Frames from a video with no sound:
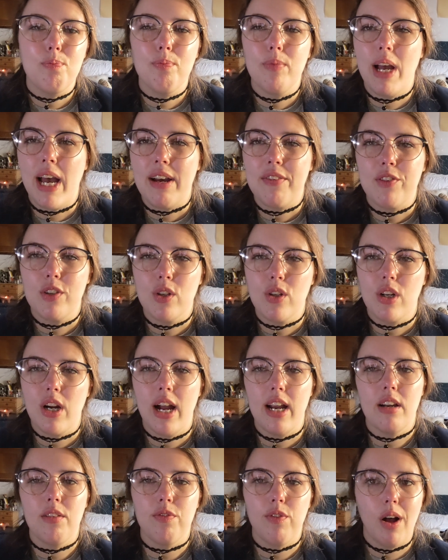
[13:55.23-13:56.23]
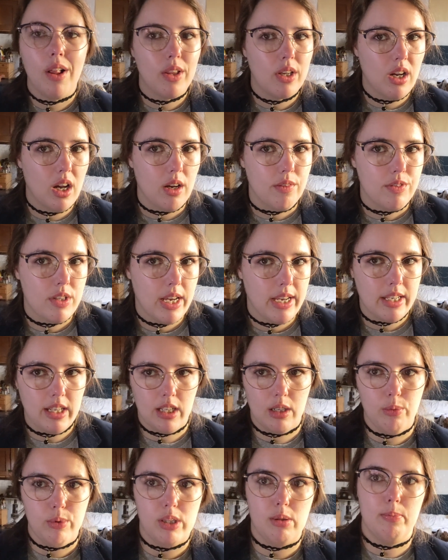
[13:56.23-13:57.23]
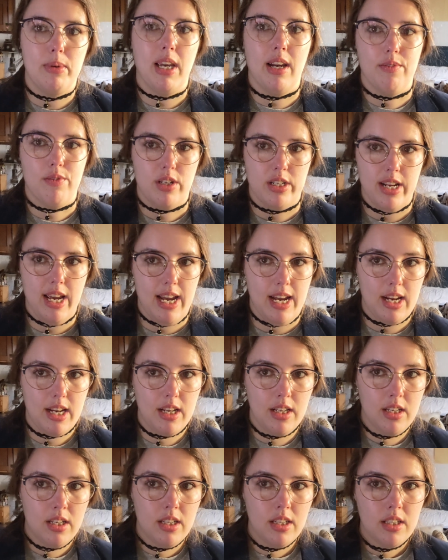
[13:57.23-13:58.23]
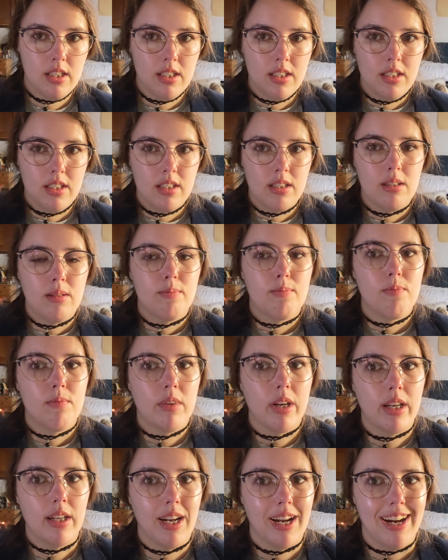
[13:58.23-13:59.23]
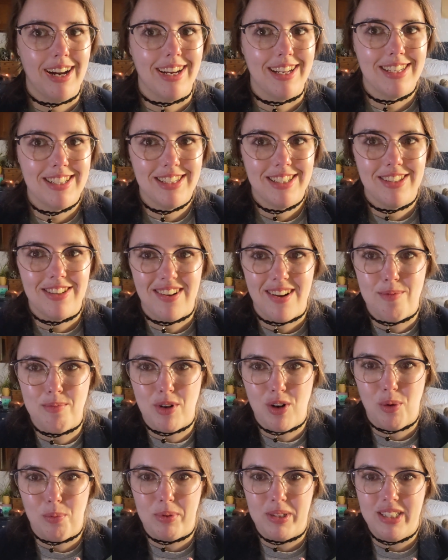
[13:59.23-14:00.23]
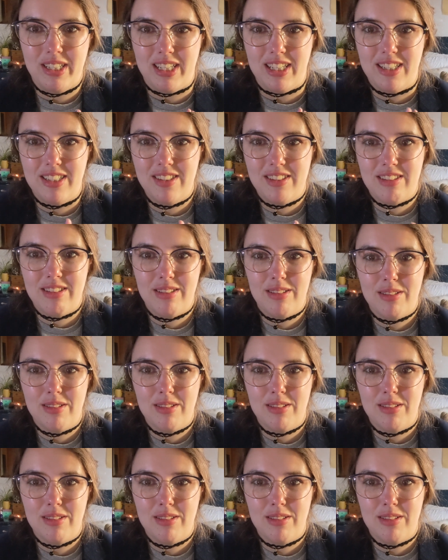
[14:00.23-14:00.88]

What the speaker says: after kind of falling off taking it with me every day, I got, drumroll please,